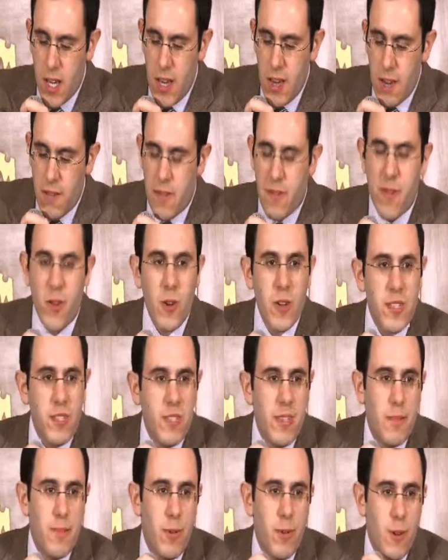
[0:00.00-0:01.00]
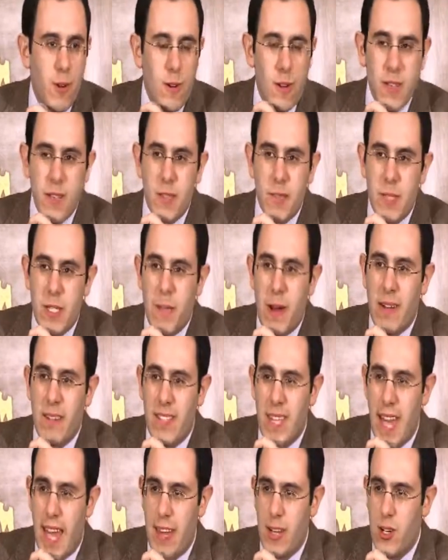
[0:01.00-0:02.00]
First is that pluralism is about
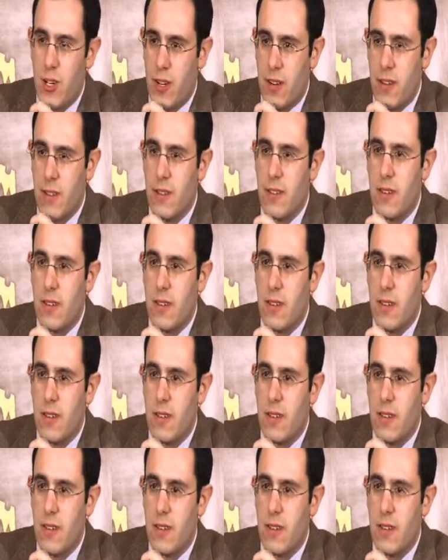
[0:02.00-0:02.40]
tension.